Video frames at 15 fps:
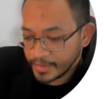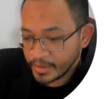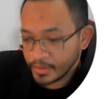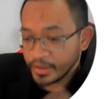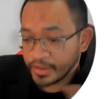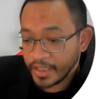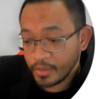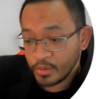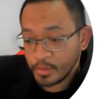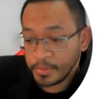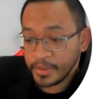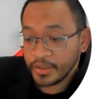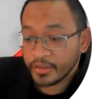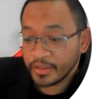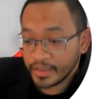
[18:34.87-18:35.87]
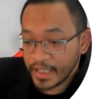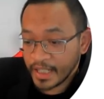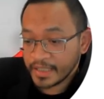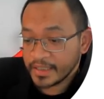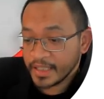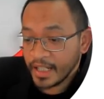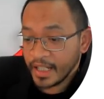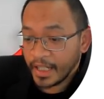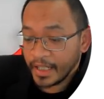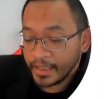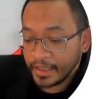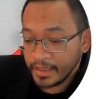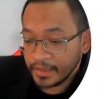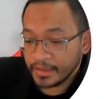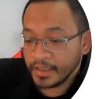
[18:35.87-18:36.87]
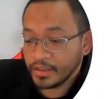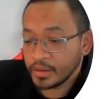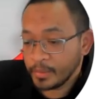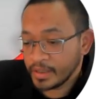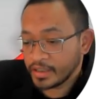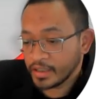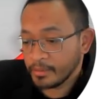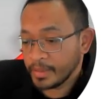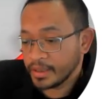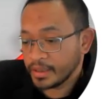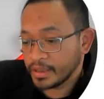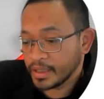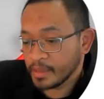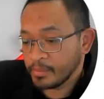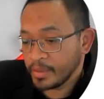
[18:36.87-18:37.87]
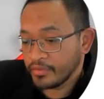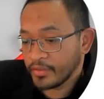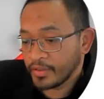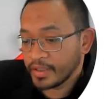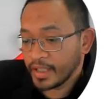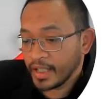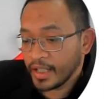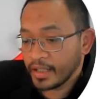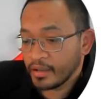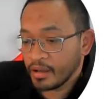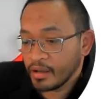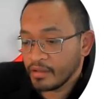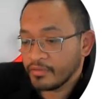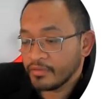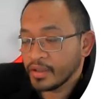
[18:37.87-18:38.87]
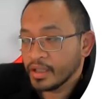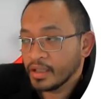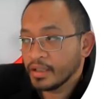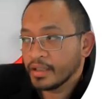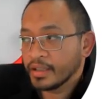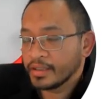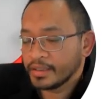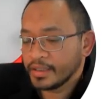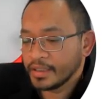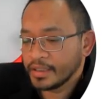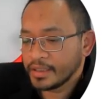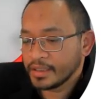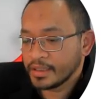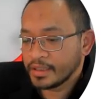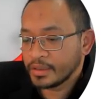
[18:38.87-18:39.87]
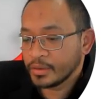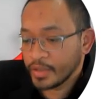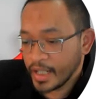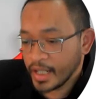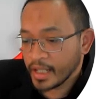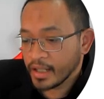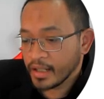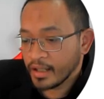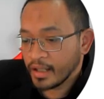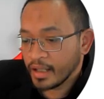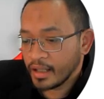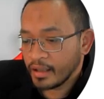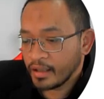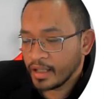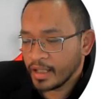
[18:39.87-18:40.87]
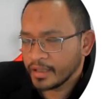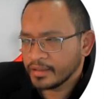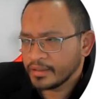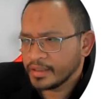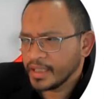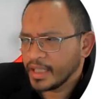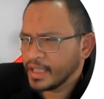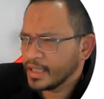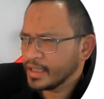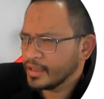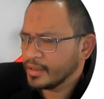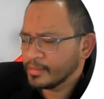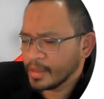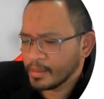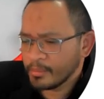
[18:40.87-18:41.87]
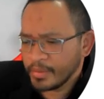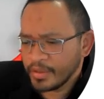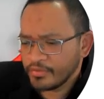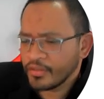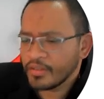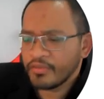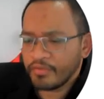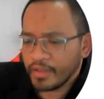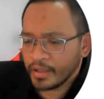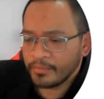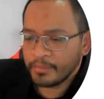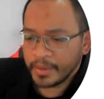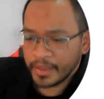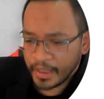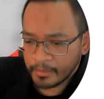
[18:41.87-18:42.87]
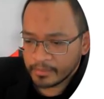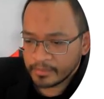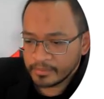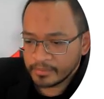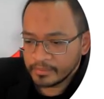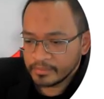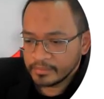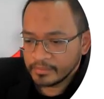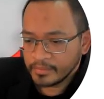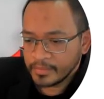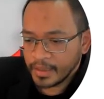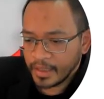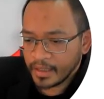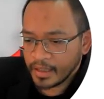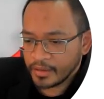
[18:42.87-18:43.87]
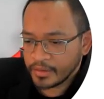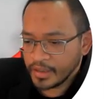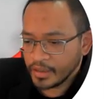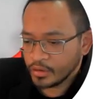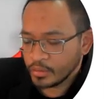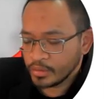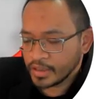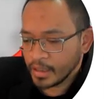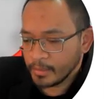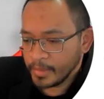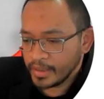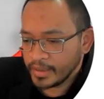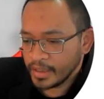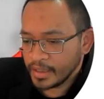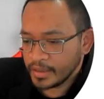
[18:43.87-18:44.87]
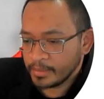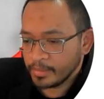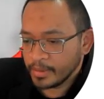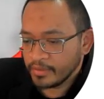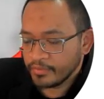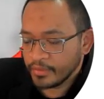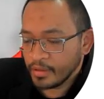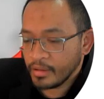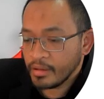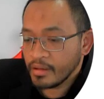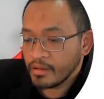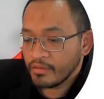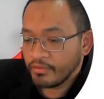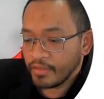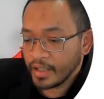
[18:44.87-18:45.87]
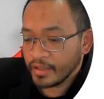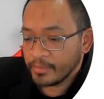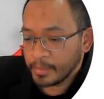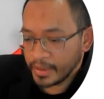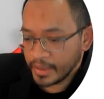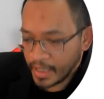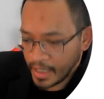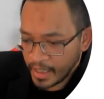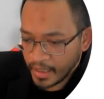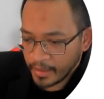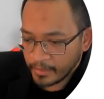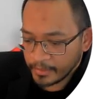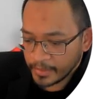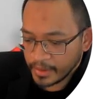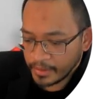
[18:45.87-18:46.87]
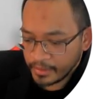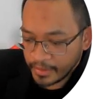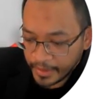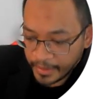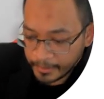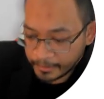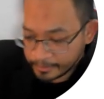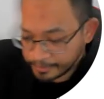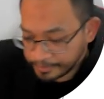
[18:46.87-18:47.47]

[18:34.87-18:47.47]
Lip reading: So that will be your task, and it needs to be submitted before the end of this today. I think before 5 p.m. Okay, you need to submit this before 5 p.m. Alright.